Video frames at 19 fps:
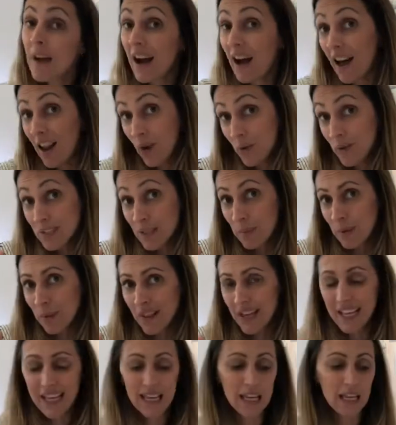I'll also put the
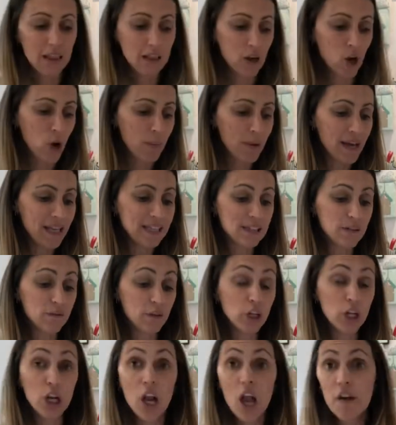link in the comments. If
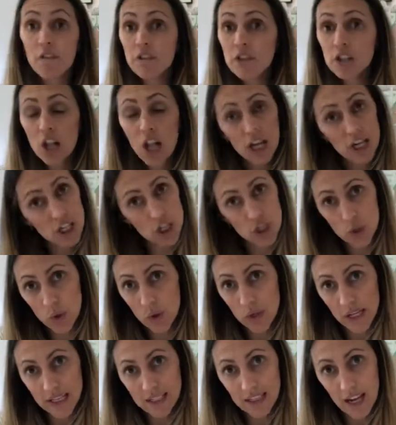you'd like to
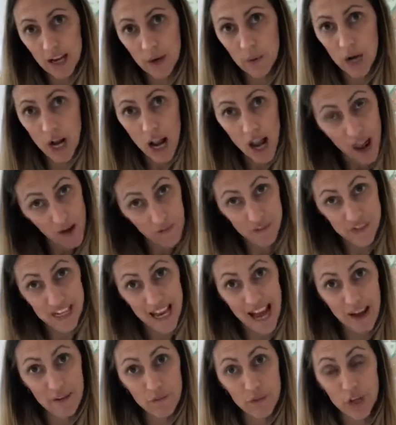join us, I would love to
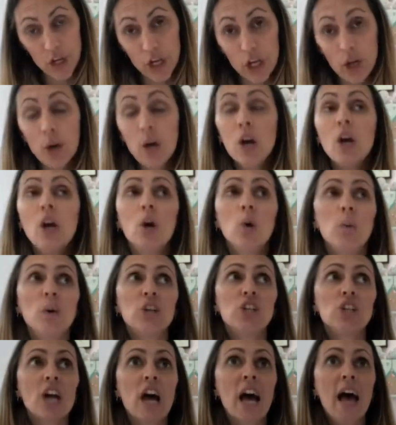have you. We
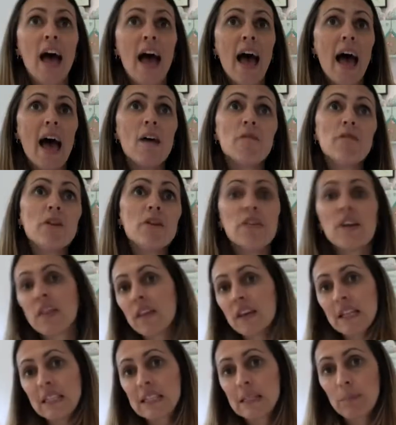share everything
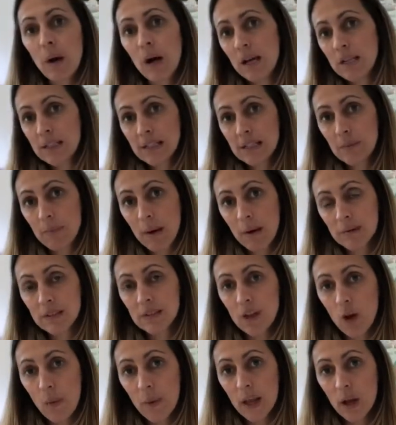that inspires us about
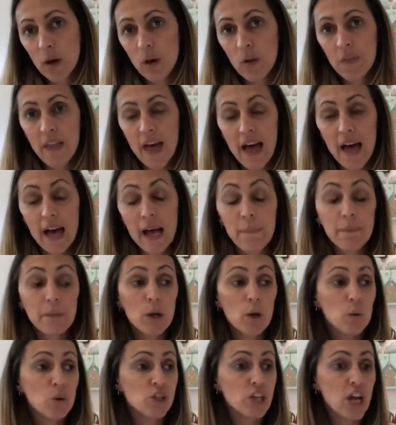sewing on there.
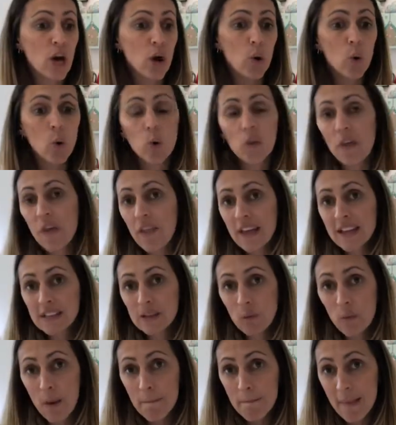We share all the things
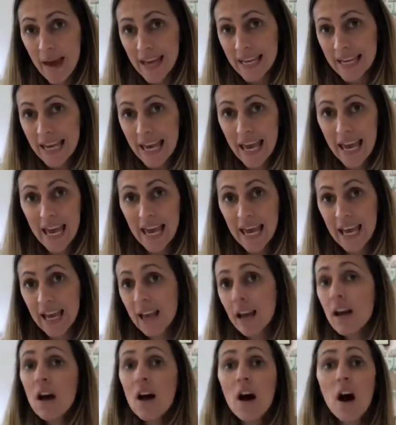that we're
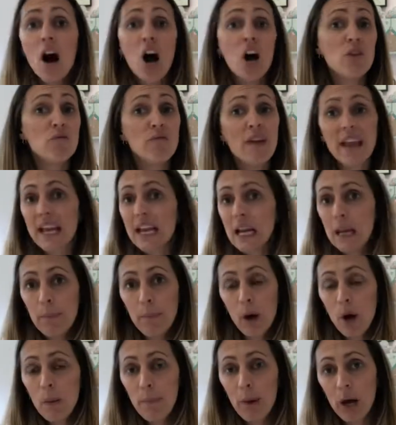making. I regularly
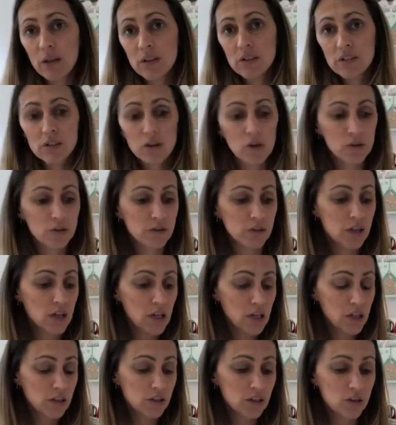put posts on
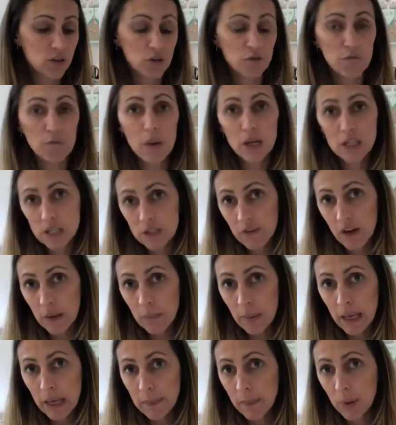to sort of motivate
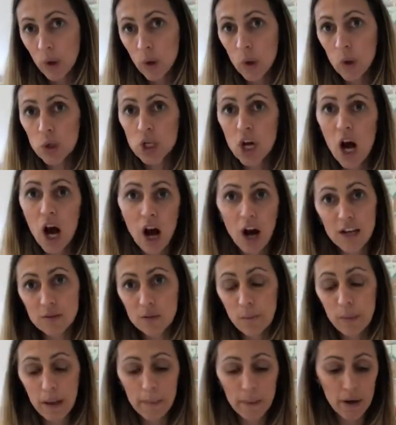people, to ask
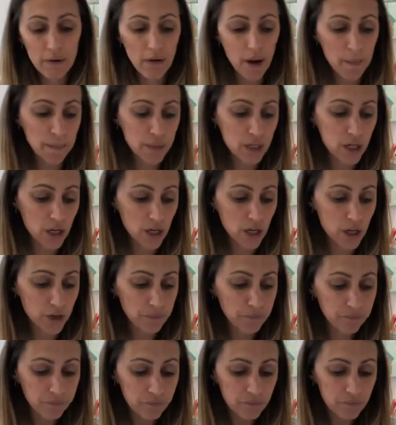what people are up to.